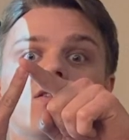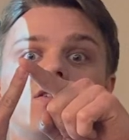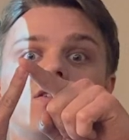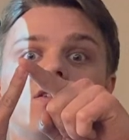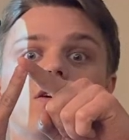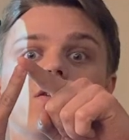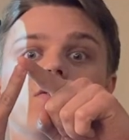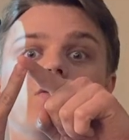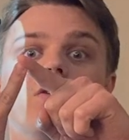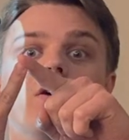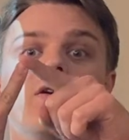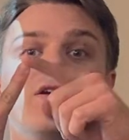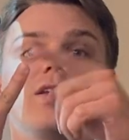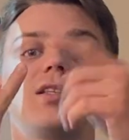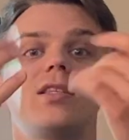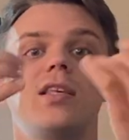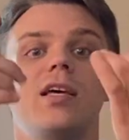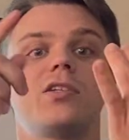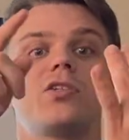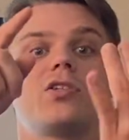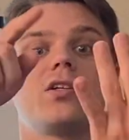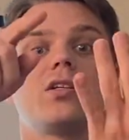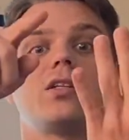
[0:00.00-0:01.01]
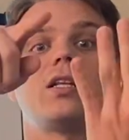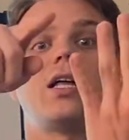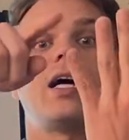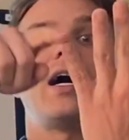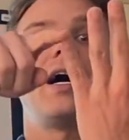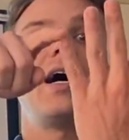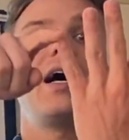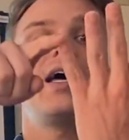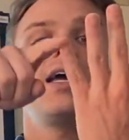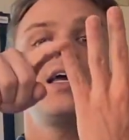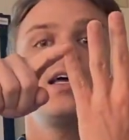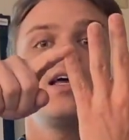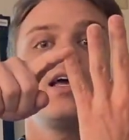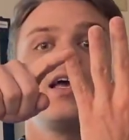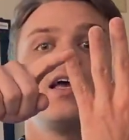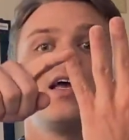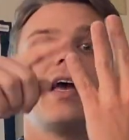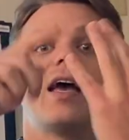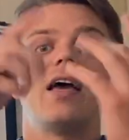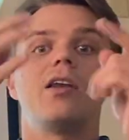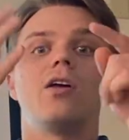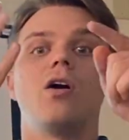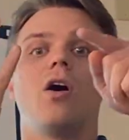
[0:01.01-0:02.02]
So notice that July
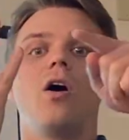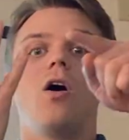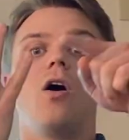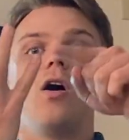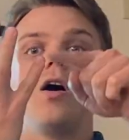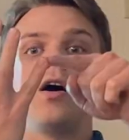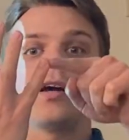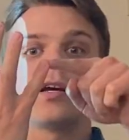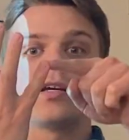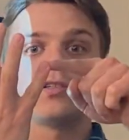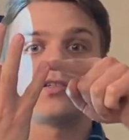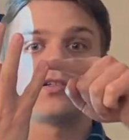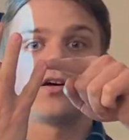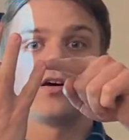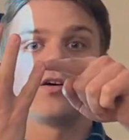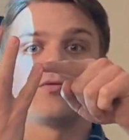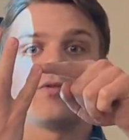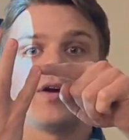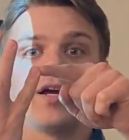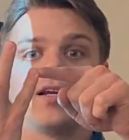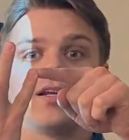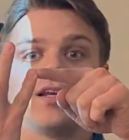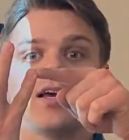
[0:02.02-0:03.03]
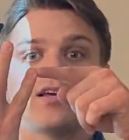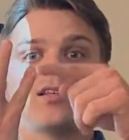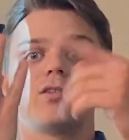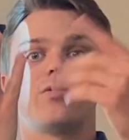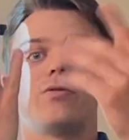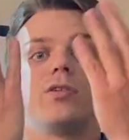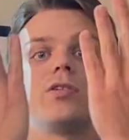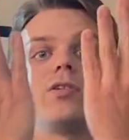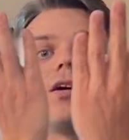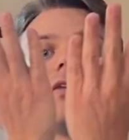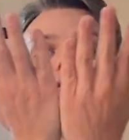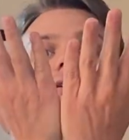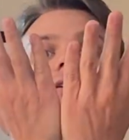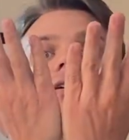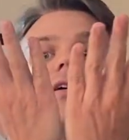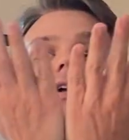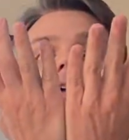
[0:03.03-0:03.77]
and August are right next to each other.